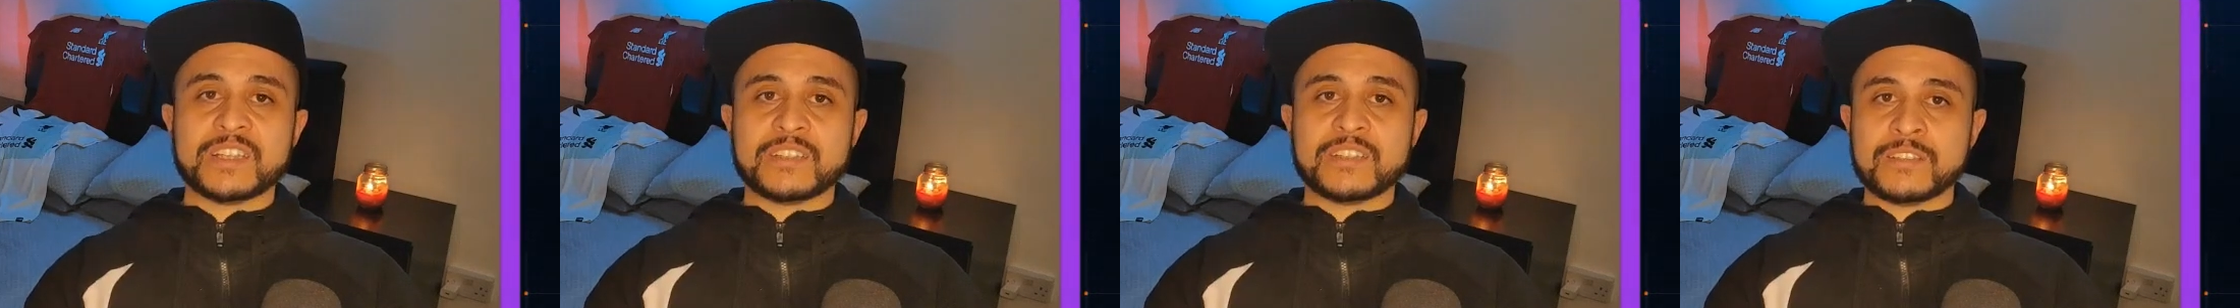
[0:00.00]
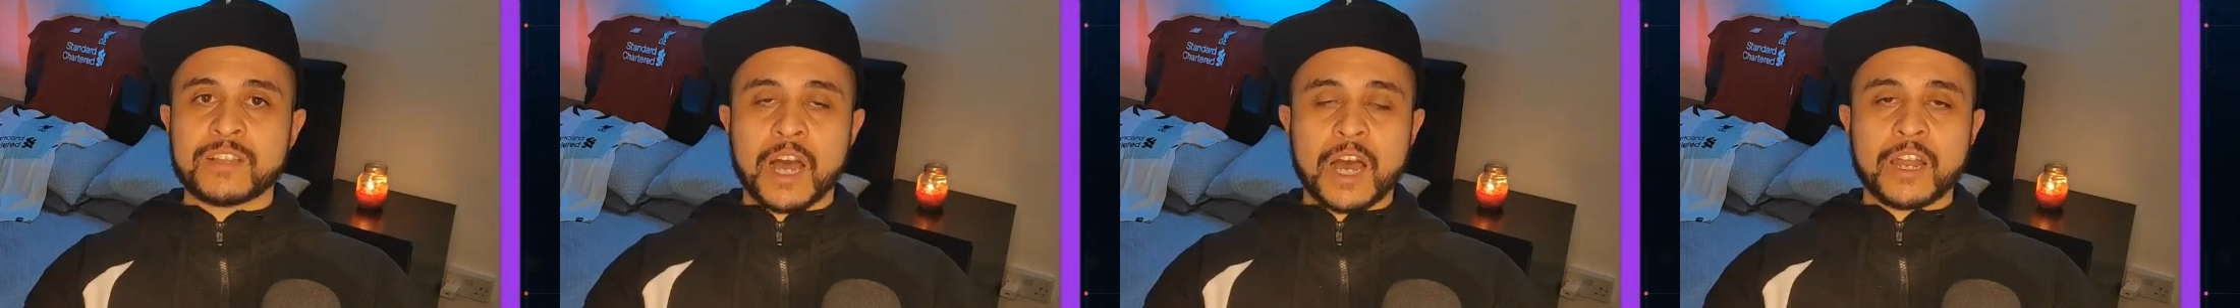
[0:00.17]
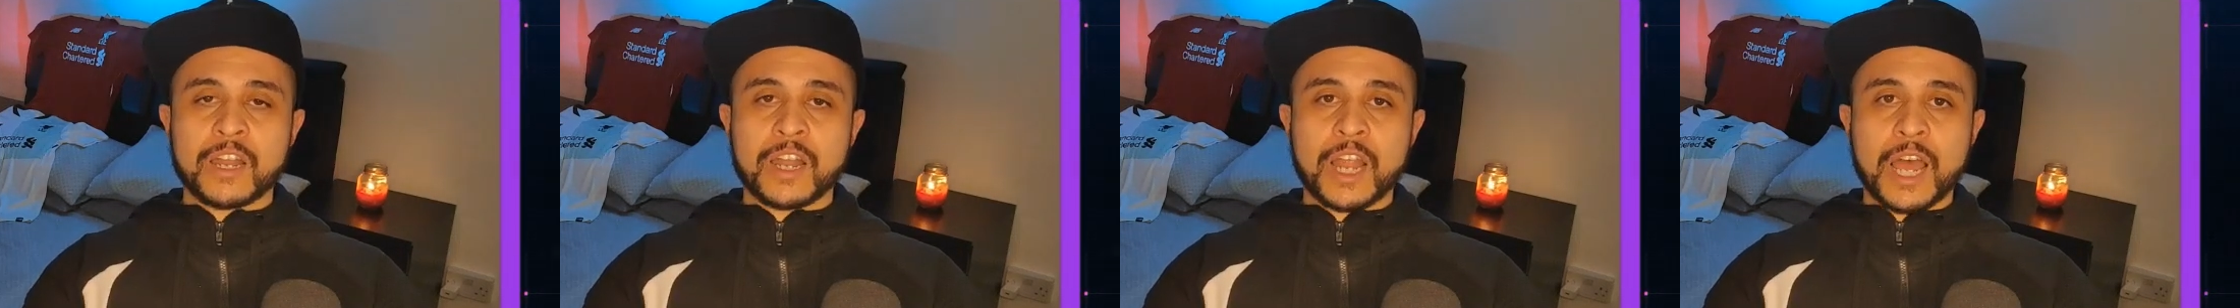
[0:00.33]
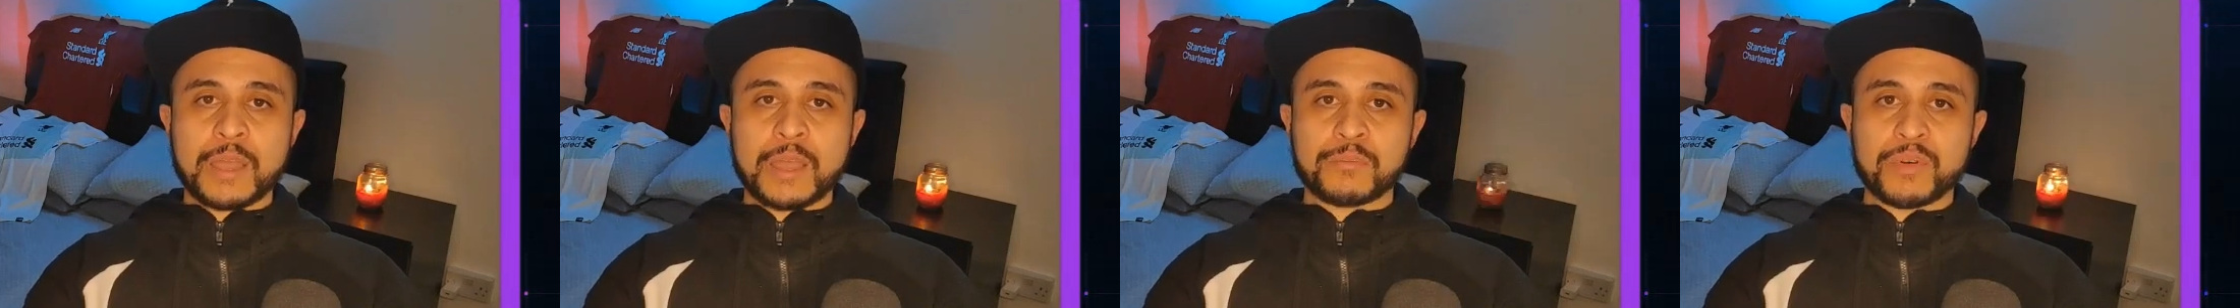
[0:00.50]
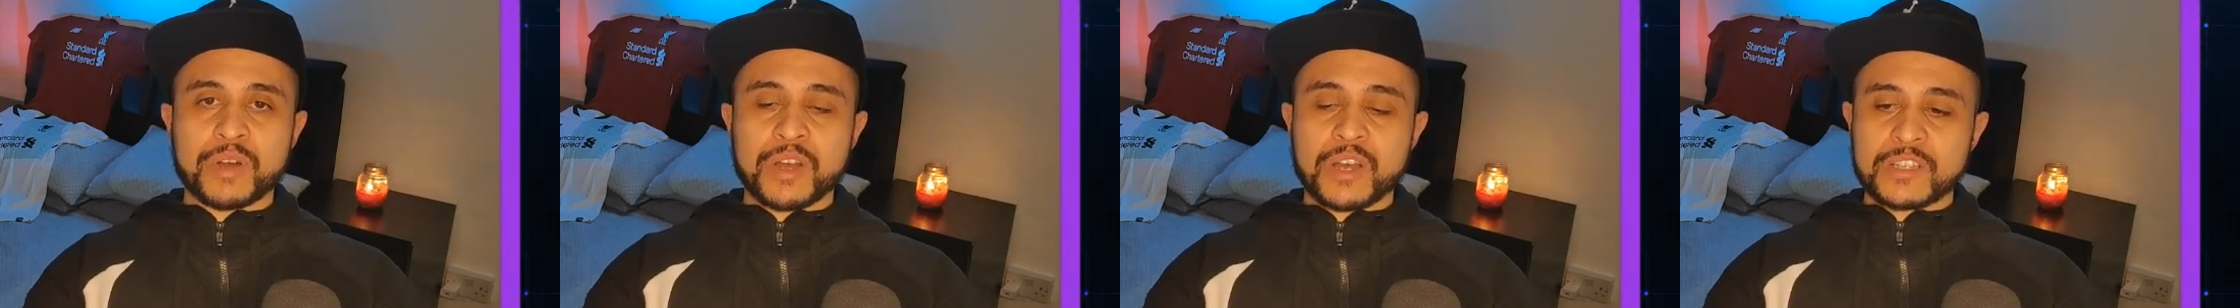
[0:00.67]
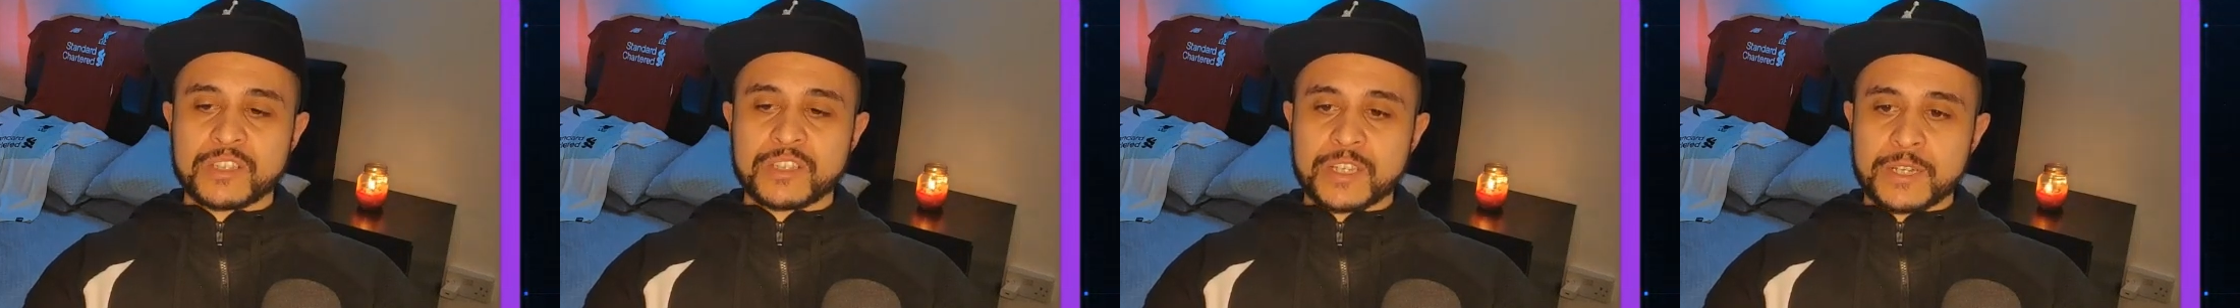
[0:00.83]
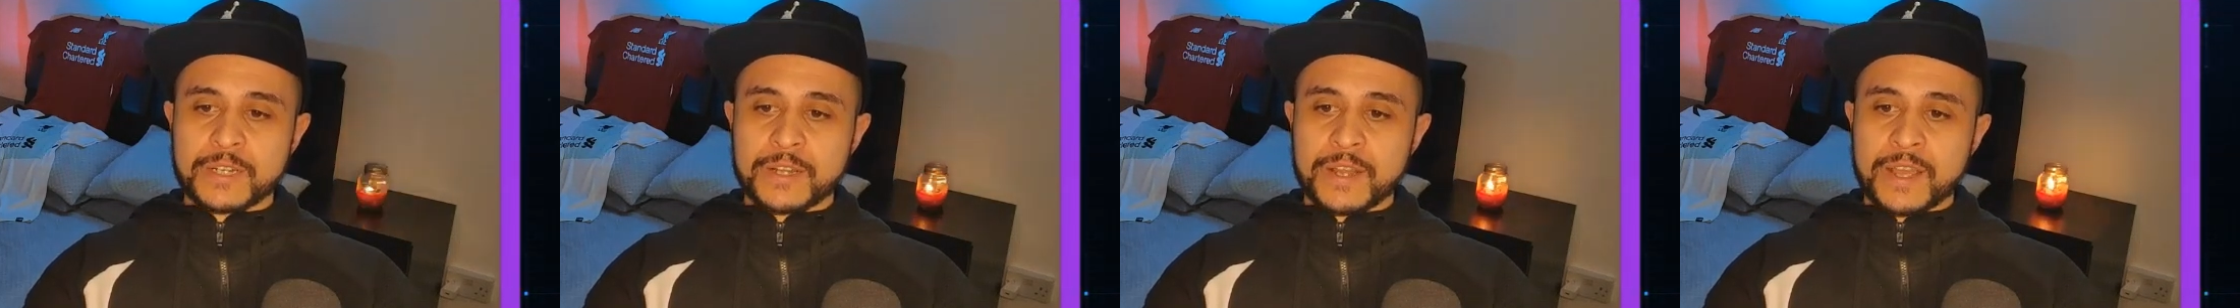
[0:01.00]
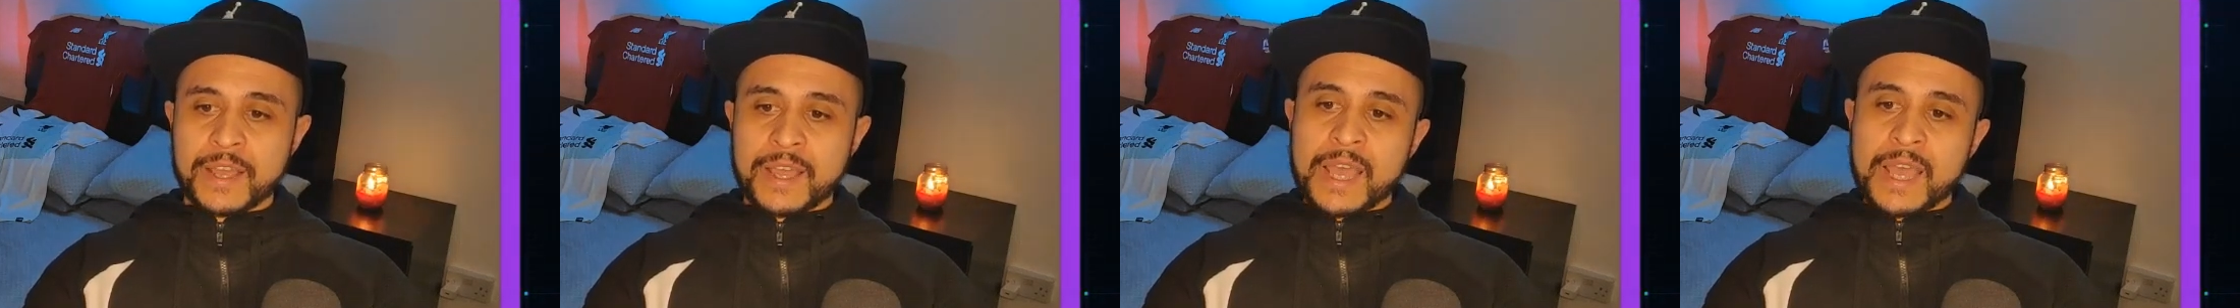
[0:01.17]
not a light person,